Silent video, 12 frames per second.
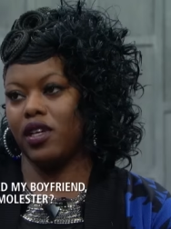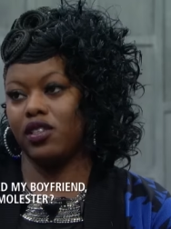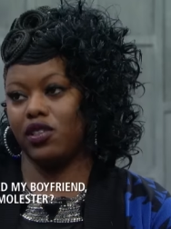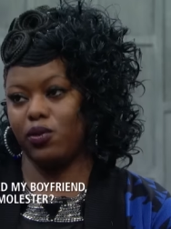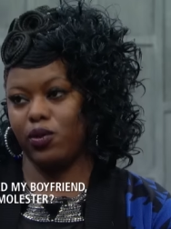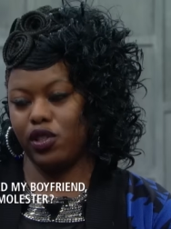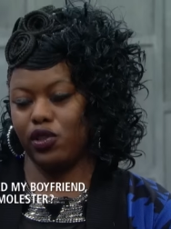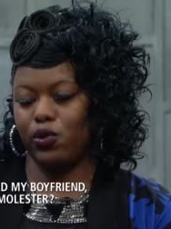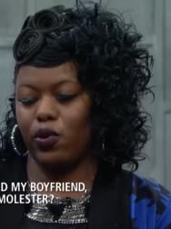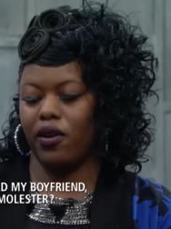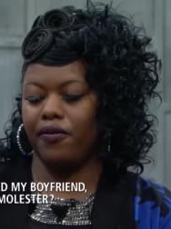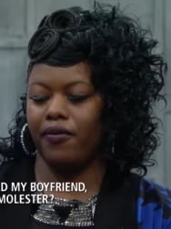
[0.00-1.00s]
She went to
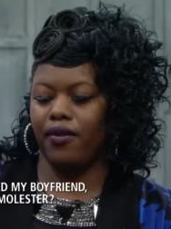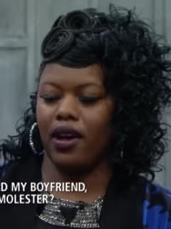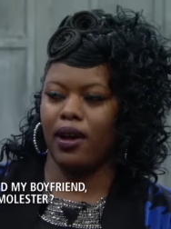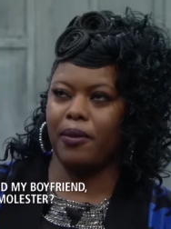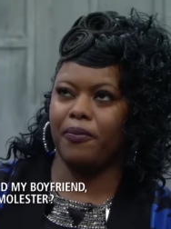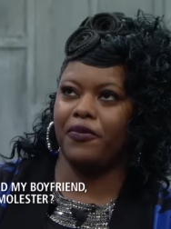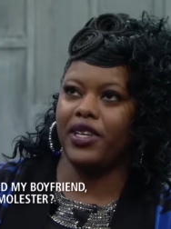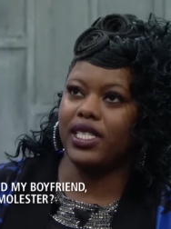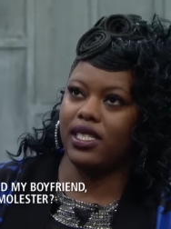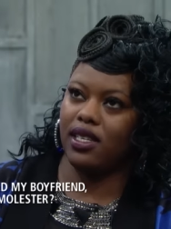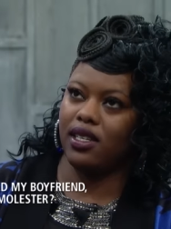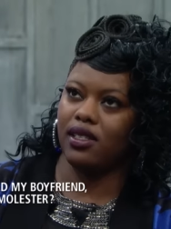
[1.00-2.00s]
her um,
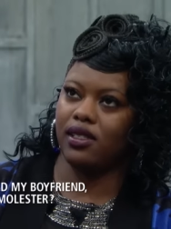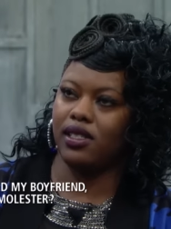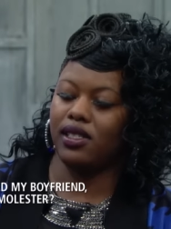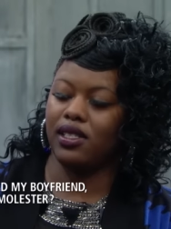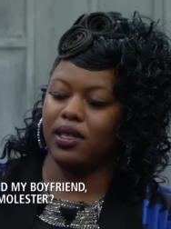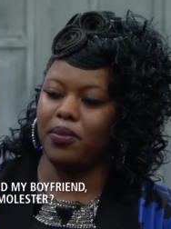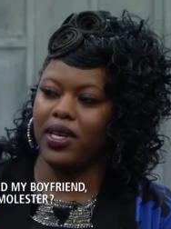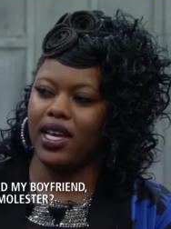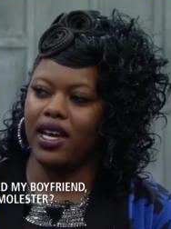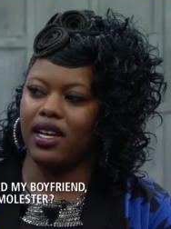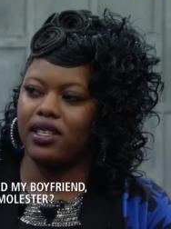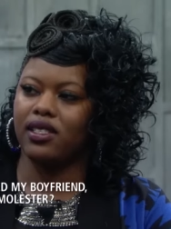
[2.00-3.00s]
visit to
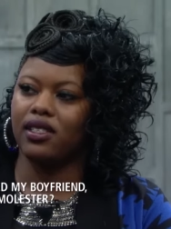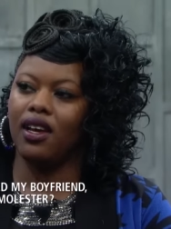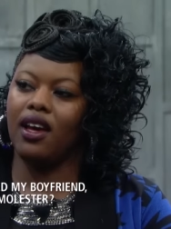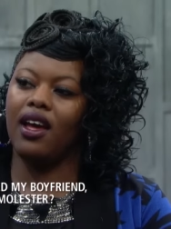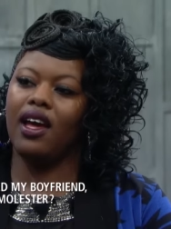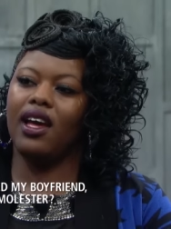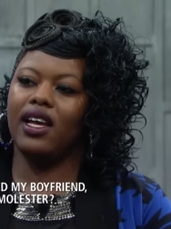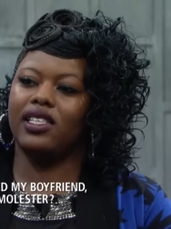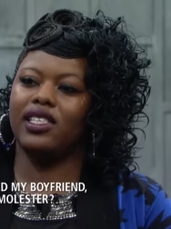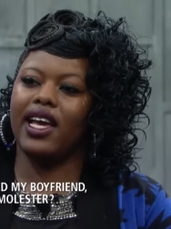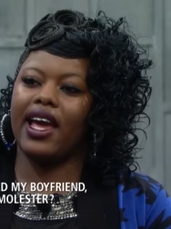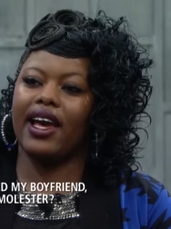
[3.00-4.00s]
CPS,
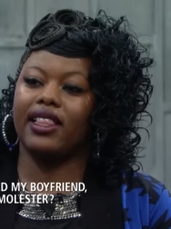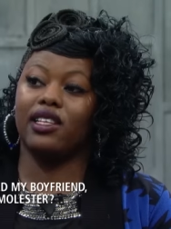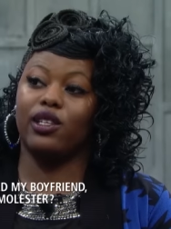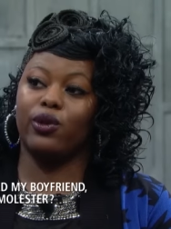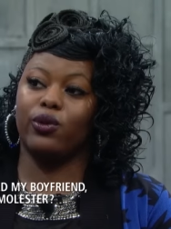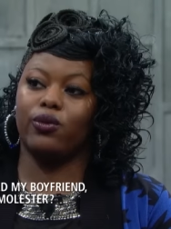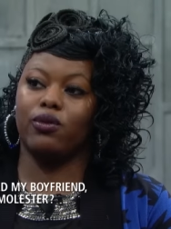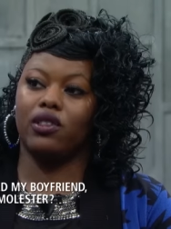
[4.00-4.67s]
and they had the little